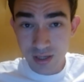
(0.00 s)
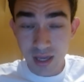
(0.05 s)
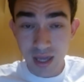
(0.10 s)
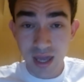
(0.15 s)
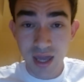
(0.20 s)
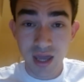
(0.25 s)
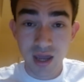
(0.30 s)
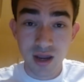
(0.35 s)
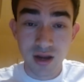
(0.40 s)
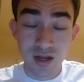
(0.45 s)

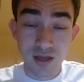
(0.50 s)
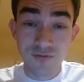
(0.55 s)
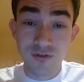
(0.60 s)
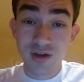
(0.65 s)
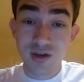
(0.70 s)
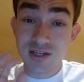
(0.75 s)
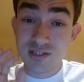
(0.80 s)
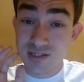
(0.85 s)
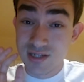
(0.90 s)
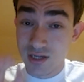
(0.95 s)
And if you
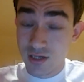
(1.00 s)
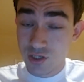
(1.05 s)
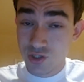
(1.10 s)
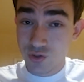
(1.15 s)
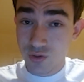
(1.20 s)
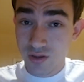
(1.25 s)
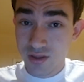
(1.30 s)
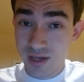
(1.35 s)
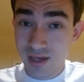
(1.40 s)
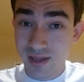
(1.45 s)
guys did
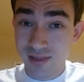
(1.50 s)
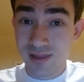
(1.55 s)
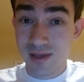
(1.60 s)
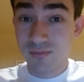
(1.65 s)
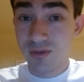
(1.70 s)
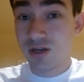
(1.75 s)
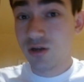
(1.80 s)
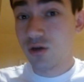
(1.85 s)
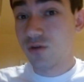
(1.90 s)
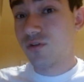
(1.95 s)
enjoy that, let
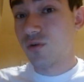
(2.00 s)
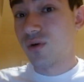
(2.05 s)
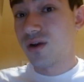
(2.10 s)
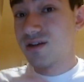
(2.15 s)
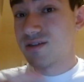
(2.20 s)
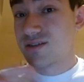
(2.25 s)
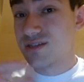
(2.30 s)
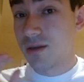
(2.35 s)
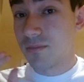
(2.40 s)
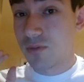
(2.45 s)
me know if you want
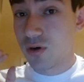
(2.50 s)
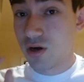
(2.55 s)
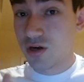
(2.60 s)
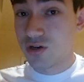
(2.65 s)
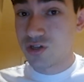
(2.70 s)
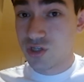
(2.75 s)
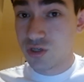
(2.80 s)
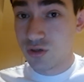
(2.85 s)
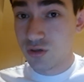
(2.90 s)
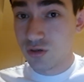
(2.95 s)
to see a part
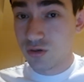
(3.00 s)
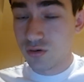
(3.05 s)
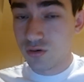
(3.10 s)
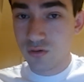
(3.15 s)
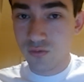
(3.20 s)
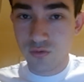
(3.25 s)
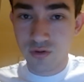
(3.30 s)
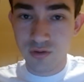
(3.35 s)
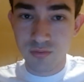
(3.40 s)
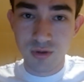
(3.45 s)
2
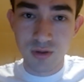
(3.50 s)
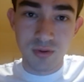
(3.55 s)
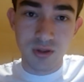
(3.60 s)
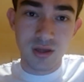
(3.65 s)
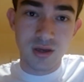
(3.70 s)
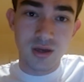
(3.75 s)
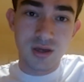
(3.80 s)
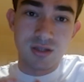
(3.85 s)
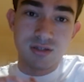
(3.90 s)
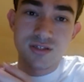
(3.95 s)
with me
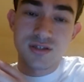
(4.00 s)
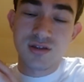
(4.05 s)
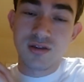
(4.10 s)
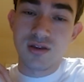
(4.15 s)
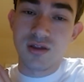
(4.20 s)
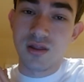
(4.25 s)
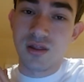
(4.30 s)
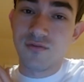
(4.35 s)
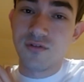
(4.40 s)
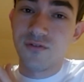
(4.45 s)
playing against the
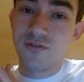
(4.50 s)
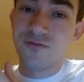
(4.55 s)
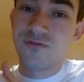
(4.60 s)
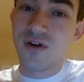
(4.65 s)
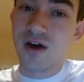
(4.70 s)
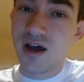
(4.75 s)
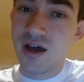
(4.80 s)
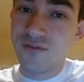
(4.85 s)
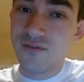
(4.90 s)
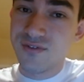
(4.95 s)
level
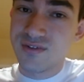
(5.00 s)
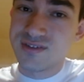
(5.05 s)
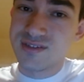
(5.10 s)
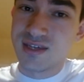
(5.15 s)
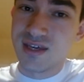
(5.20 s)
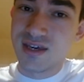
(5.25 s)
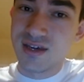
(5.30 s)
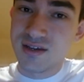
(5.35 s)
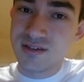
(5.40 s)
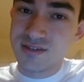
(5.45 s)
5,
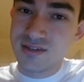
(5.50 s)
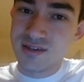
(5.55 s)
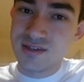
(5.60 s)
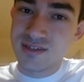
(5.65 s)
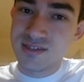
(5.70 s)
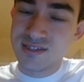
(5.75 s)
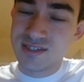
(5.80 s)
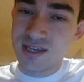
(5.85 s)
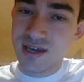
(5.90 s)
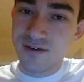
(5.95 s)
6,
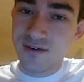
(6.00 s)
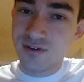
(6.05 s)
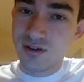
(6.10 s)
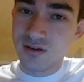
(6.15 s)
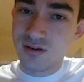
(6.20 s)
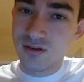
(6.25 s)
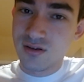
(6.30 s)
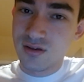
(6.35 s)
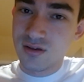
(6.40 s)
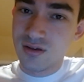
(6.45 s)
7,
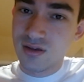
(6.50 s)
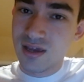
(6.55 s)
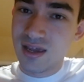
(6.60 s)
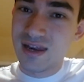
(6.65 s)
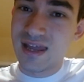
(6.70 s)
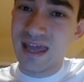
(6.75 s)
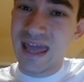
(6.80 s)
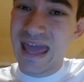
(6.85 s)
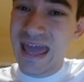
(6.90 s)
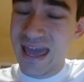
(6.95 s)
and
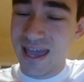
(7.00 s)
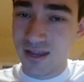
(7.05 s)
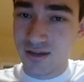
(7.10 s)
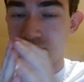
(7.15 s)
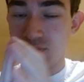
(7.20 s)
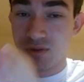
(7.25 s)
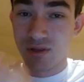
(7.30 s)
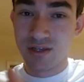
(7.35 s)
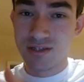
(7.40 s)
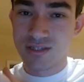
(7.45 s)
8.
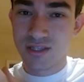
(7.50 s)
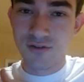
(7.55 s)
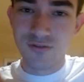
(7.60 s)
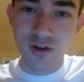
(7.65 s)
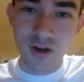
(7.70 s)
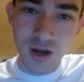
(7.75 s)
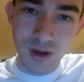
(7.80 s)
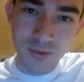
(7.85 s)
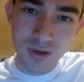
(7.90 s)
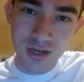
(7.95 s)
Please leave a
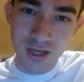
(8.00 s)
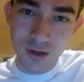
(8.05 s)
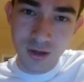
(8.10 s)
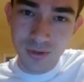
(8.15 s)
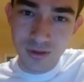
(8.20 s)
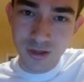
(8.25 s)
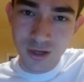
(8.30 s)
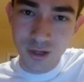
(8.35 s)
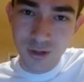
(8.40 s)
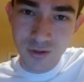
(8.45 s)
comment down
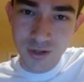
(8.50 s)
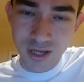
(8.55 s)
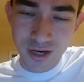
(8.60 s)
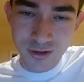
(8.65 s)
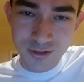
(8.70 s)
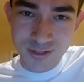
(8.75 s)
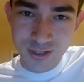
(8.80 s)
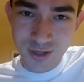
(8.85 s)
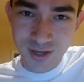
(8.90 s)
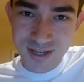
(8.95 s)
below, and I'll
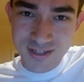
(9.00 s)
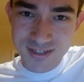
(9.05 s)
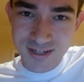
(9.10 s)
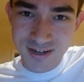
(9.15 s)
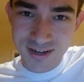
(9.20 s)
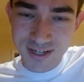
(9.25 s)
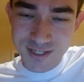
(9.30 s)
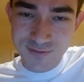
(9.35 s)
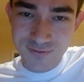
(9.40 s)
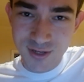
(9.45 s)
see you guys in the
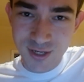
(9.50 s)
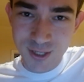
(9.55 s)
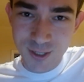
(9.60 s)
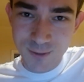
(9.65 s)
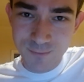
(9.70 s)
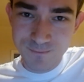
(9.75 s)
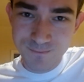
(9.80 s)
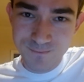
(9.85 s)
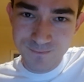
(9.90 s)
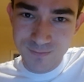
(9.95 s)
next video.
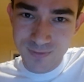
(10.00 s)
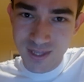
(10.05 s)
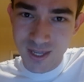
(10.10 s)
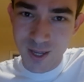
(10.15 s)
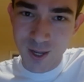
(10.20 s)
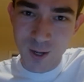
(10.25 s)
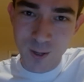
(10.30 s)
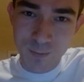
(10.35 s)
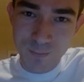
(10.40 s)
Take care.